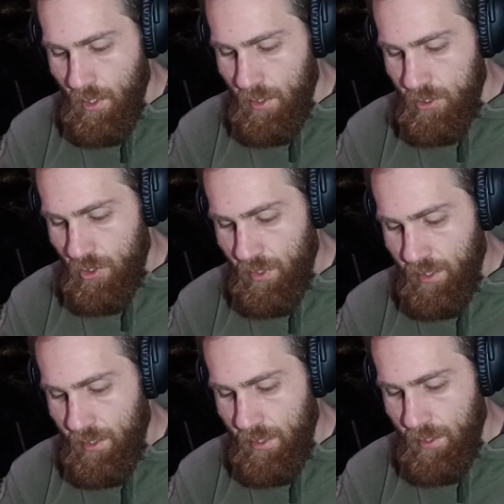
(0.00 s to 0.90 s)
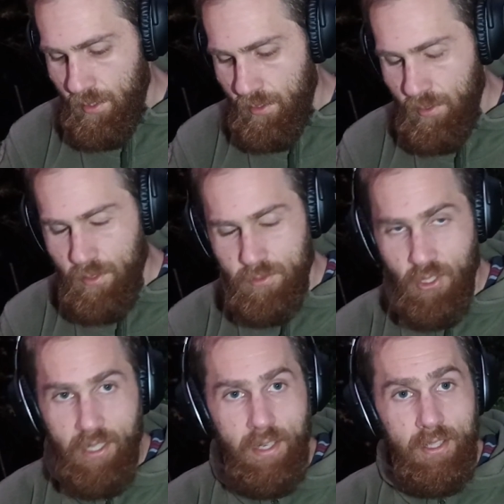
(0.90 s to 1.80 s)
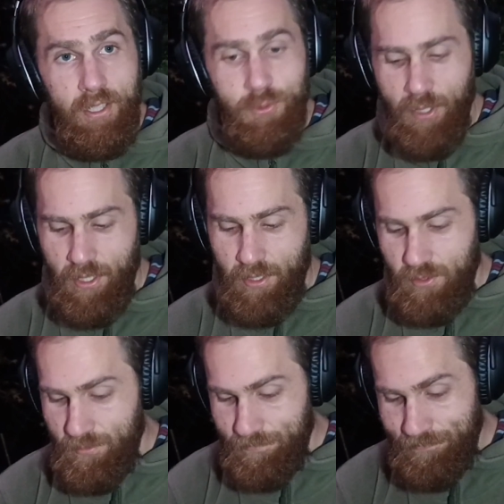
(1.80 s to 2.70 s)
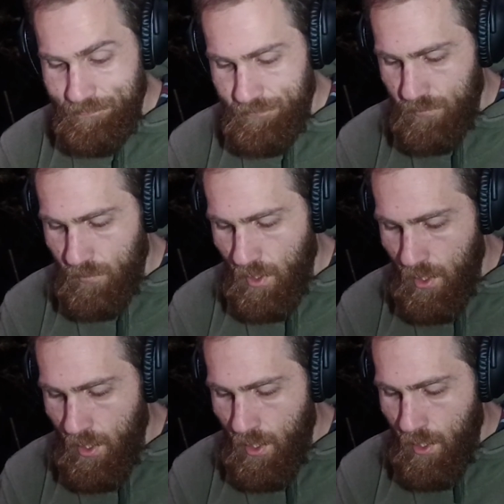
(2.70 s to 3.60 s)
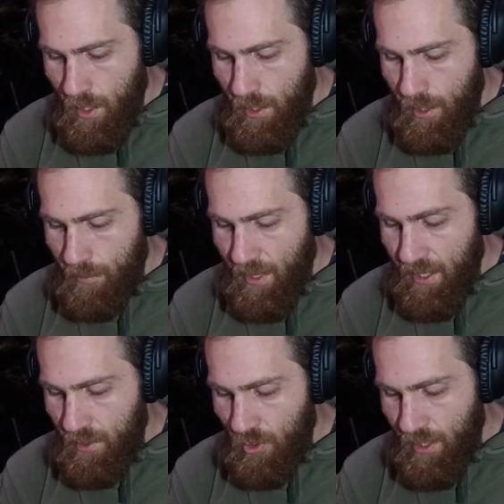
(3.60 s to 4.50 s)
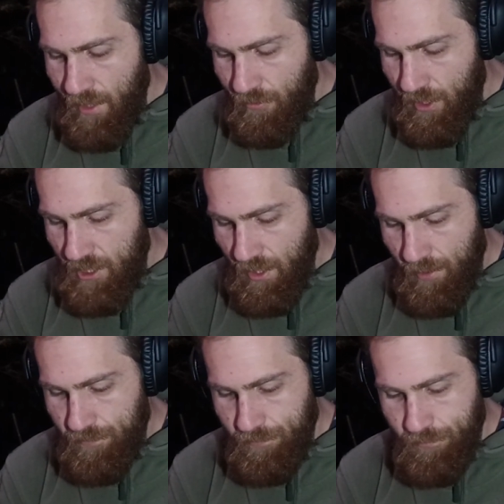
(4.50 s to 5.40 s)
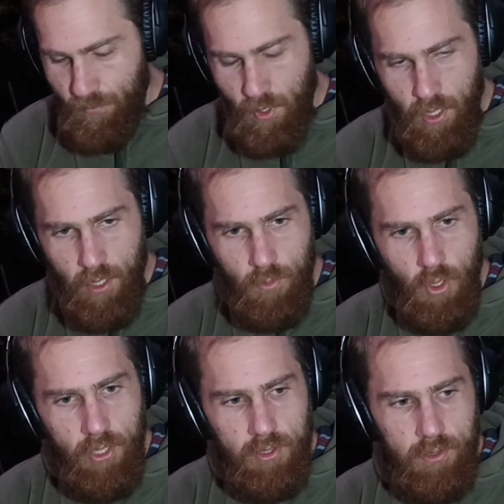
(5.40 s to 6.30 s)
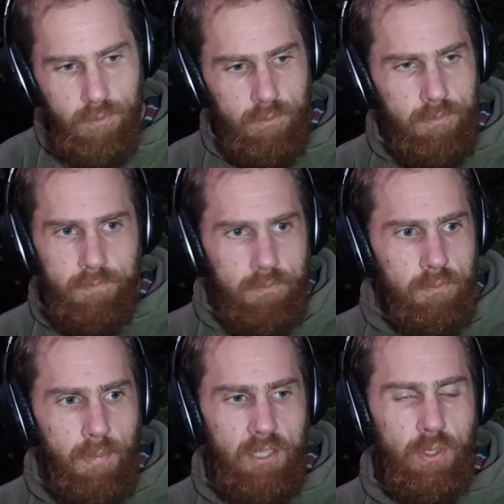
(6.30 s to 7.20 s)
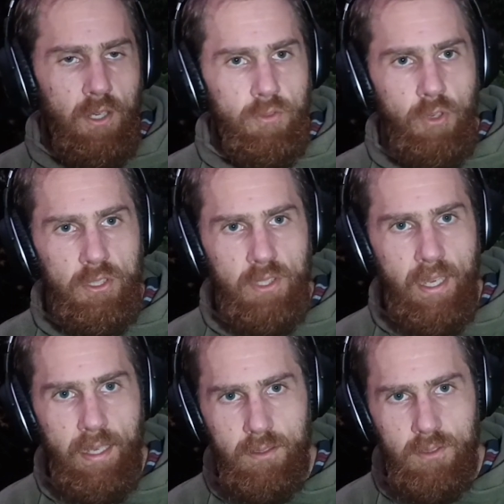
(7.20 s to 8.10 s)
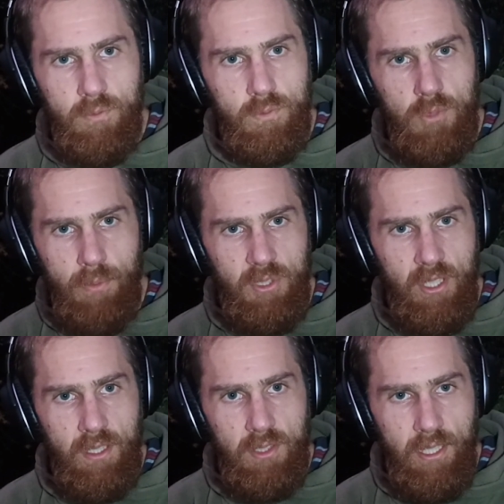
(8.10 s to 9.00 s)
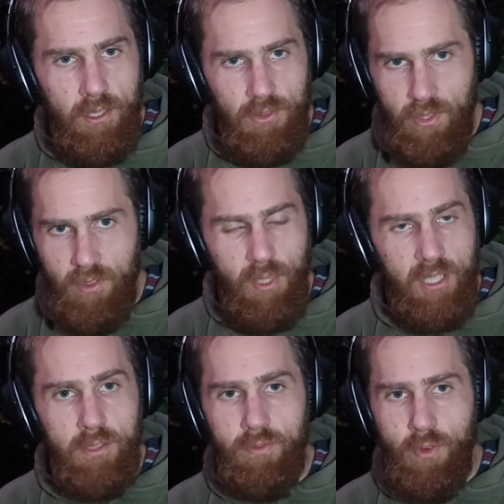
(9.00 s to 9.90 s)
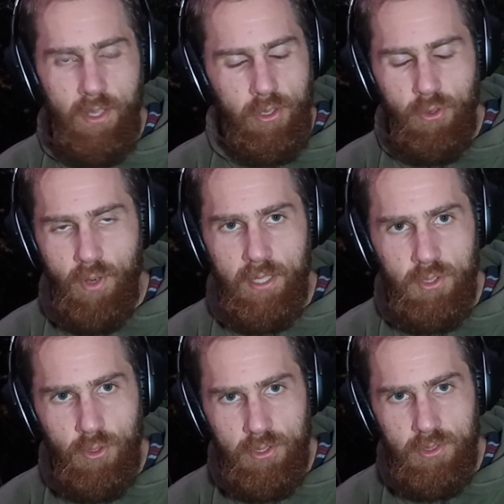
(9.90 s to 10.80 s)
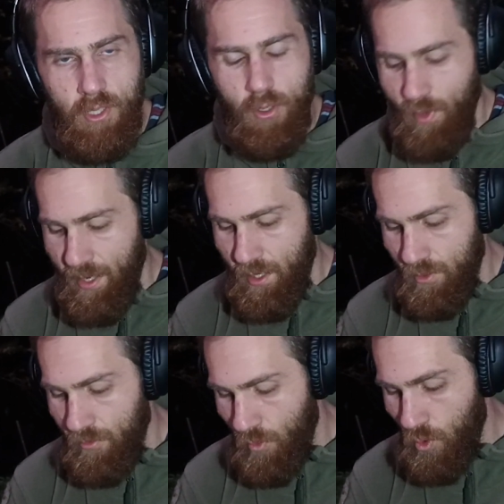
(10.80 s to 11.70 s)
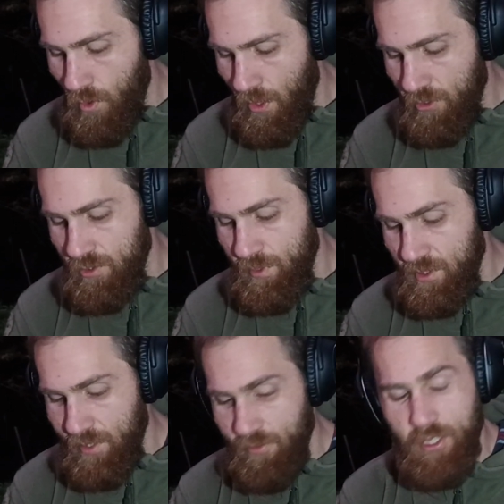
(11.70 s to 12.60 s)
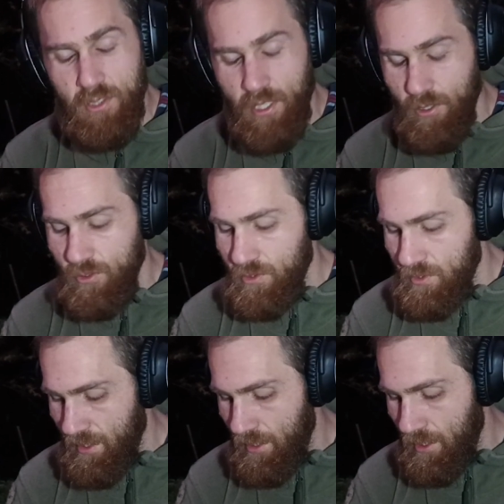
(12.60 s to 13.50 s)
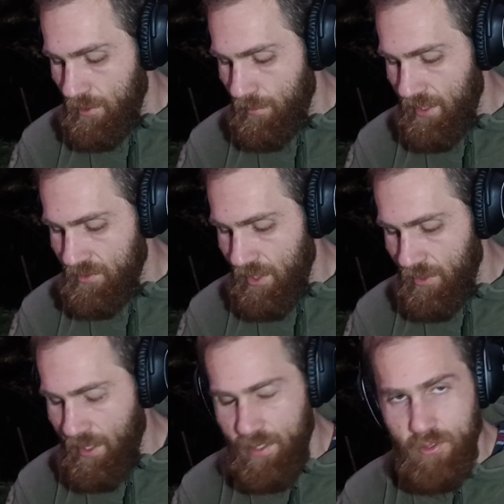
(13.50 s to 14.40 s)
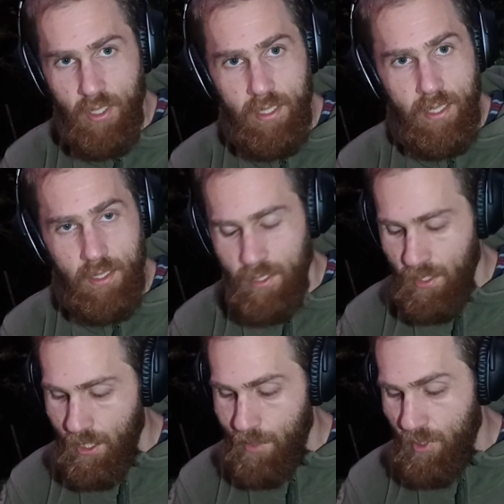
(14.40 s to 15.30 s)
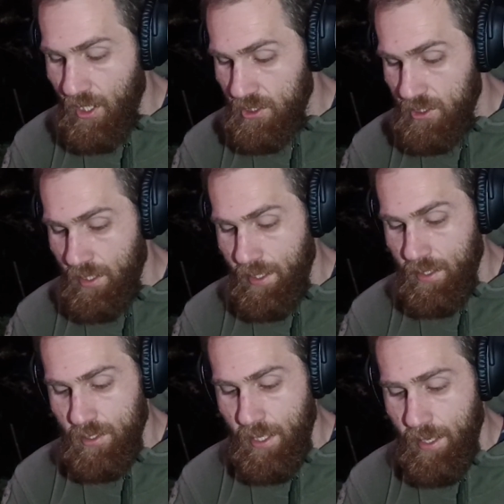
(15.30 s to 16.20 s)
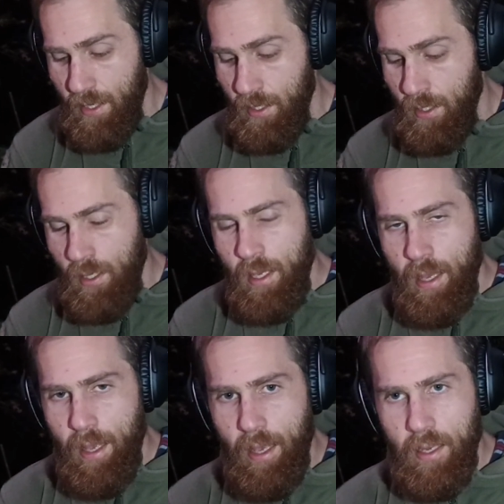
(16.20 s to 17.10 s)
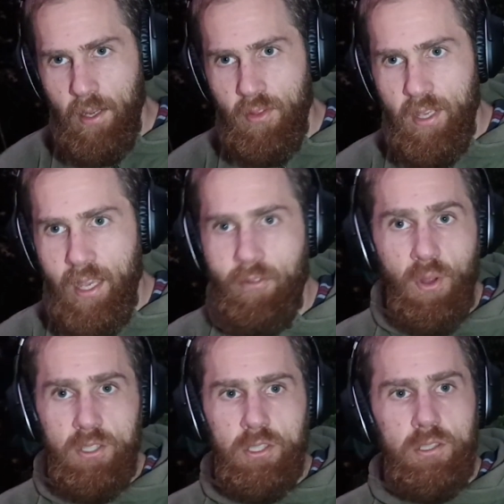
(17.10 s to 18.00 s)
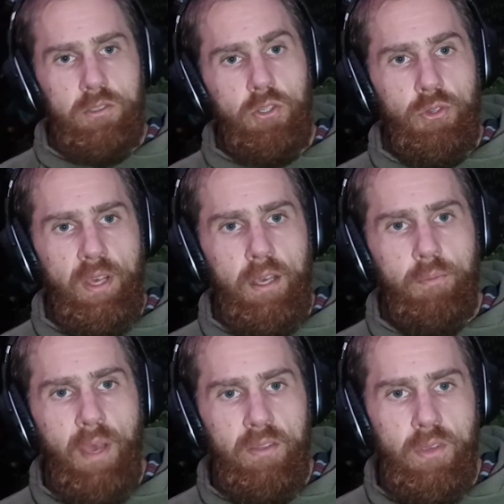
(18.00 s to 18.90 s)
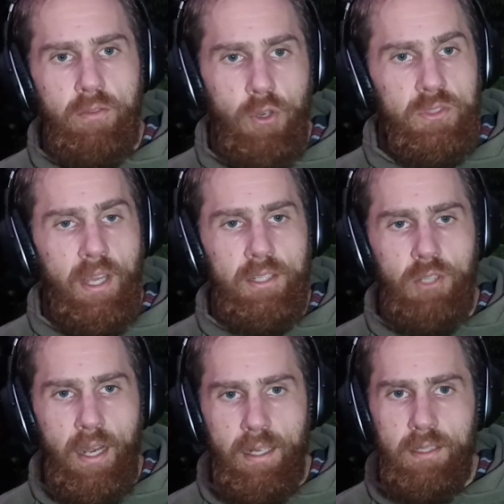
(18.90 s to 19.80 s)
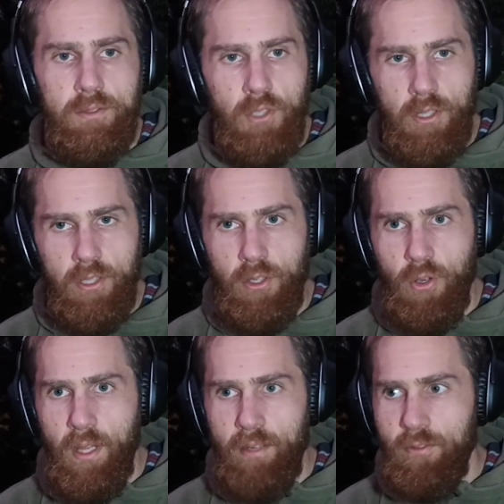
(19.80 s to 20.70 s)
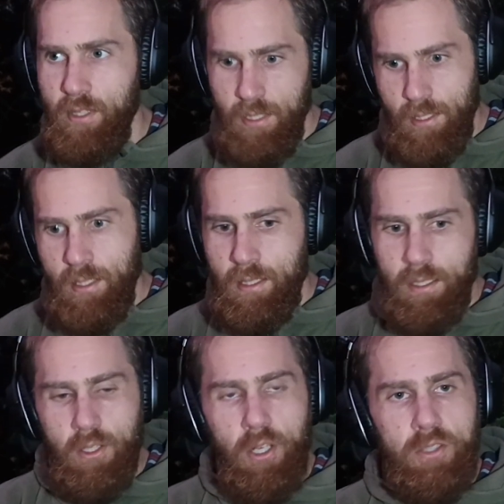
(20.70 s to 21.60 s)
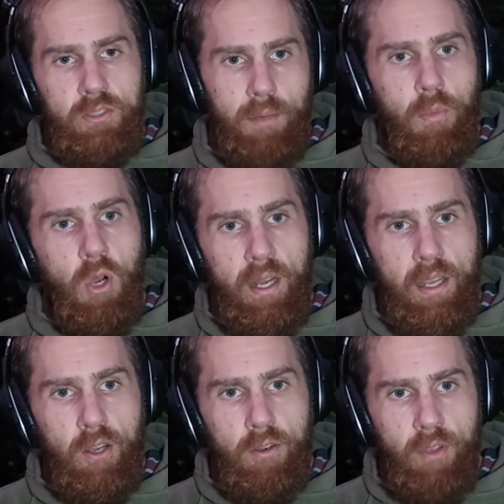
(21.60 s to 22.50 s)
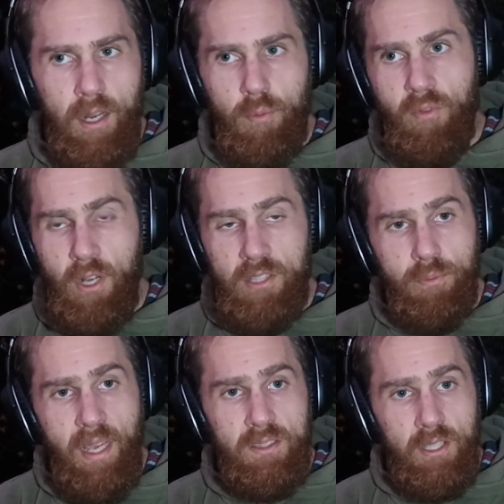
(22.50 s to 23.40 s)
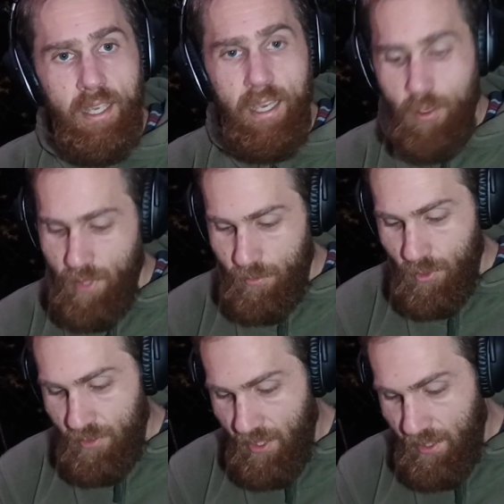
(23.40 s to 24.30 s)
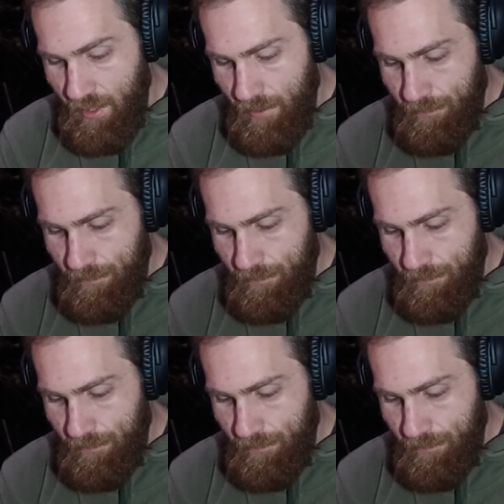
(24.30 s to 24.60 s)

during a psychedelic experience. And look out for each other. Learn some mental health first aid and some trip sitting skills. There's a bunch of really good resources around for those specific skills as they relate to psychedelic harm reduction and care. And I think everyone should just do their basic first aid training so that you all have, you know, some idea of how to provide some basic care to people if they need it.